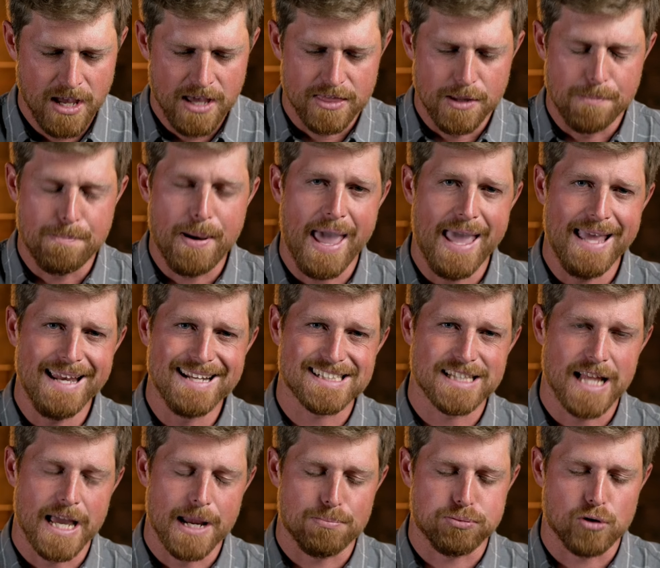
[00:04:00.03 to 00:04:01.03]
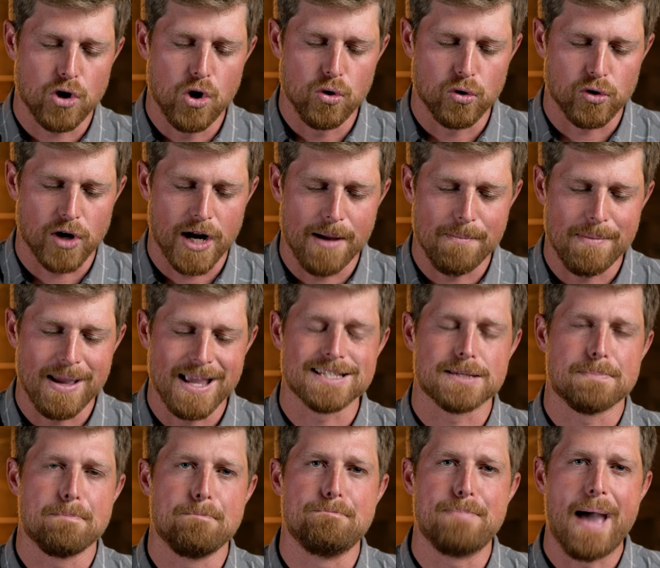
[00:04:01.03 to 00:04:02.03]
The pay-to-slay program
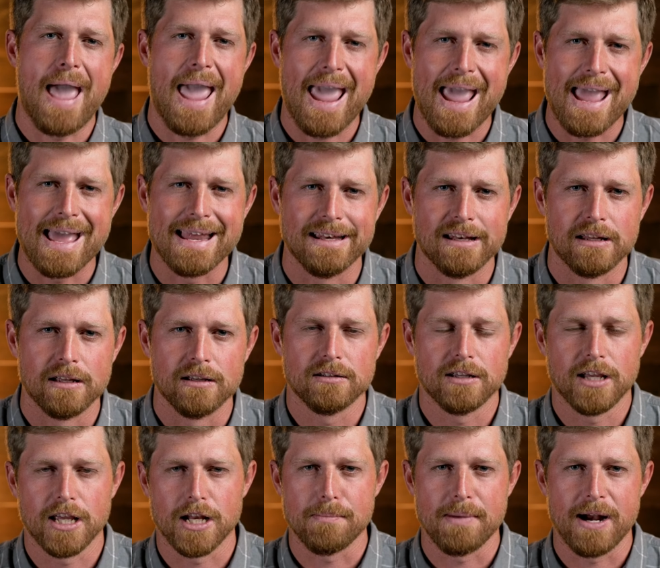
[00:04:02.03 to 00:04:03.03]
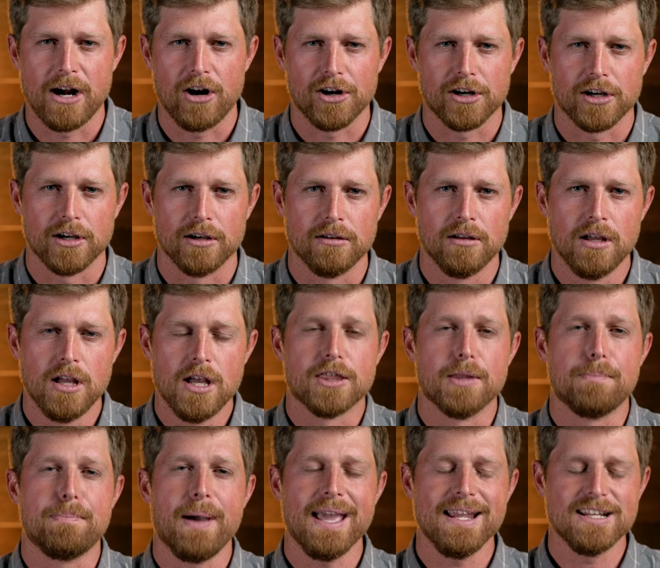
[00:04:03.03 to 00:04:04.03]
is banned in America.
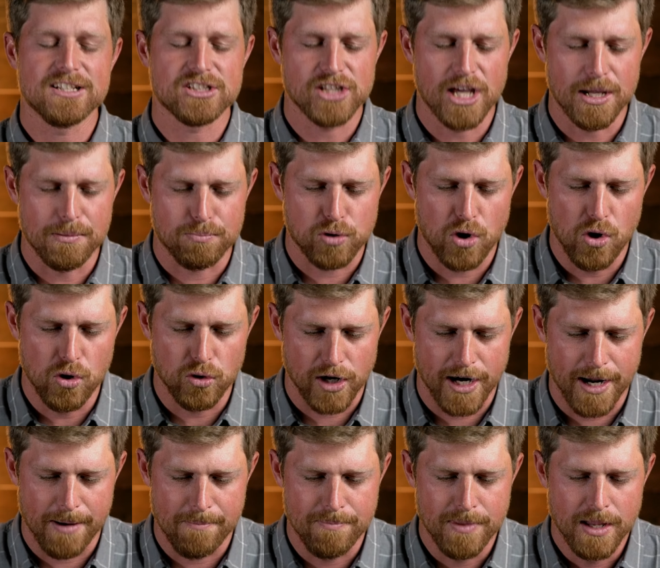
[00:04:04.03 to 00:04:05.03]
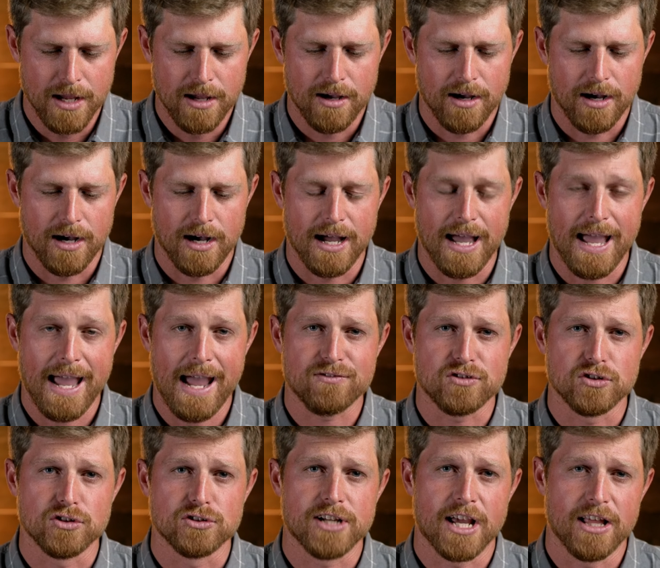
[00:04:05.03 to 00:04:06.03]
The pay-to-slay program,
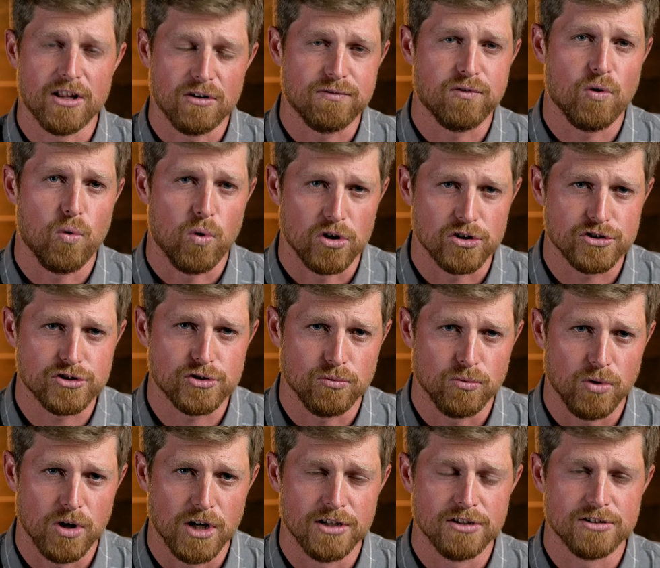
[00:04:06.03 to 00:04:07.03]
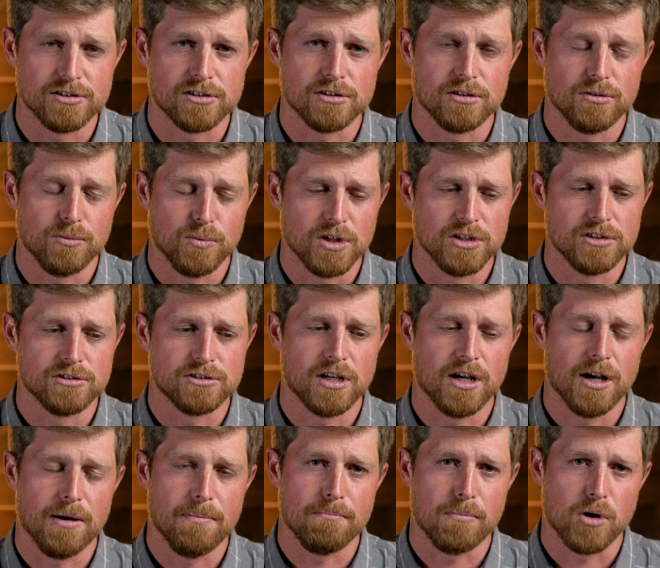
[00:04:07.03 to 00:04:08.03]
after Taylor Force was
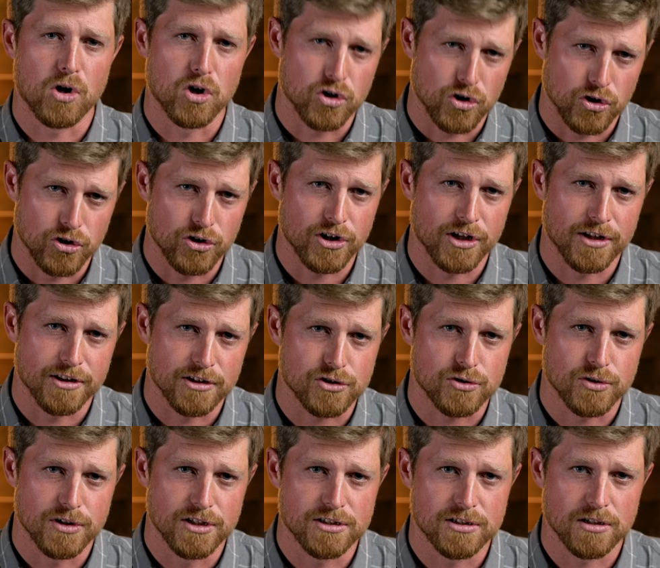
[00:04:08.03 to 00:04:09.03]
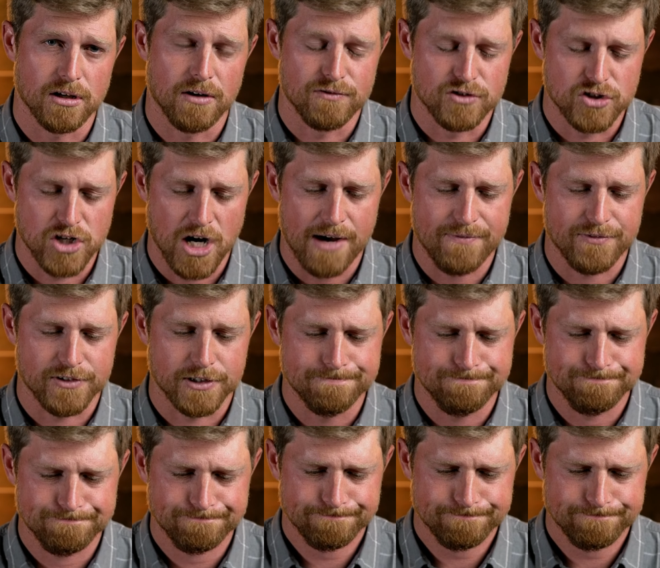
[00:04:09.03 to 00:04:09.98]
murdered in the streets of Jaffa,